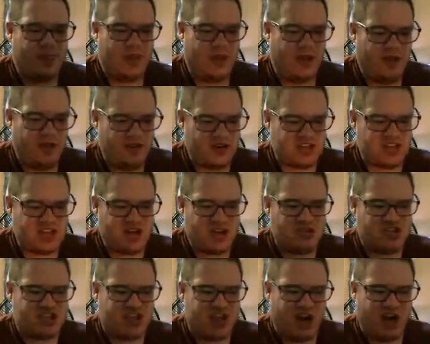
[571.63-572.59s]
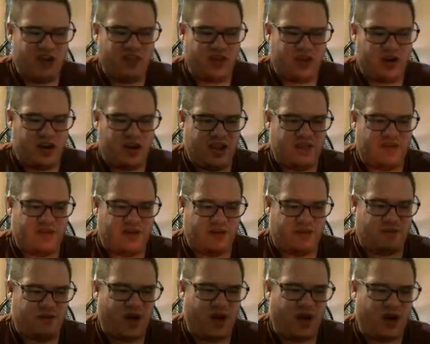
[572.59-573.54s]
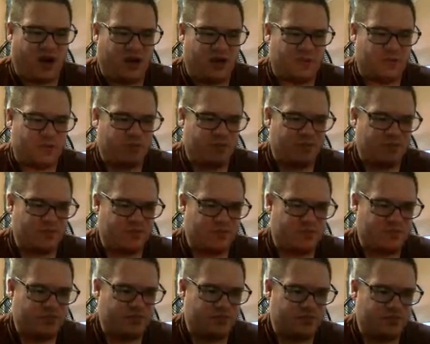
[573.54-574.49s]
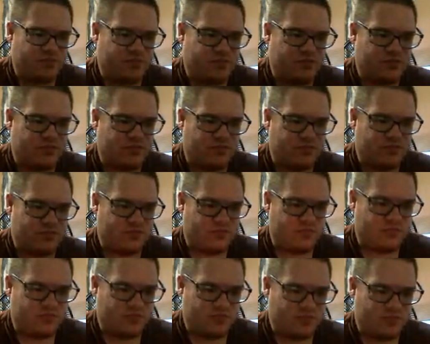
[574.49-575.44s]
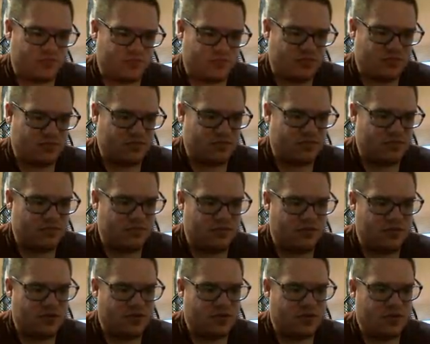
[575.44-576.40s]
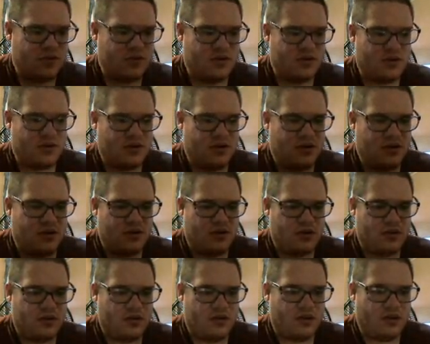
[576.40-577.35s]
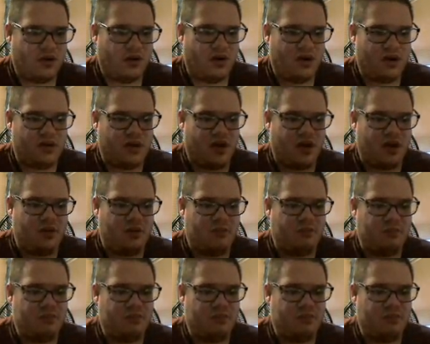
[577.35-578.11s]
And there's no chair there either. Fuck. Yeah, I know. Alright then.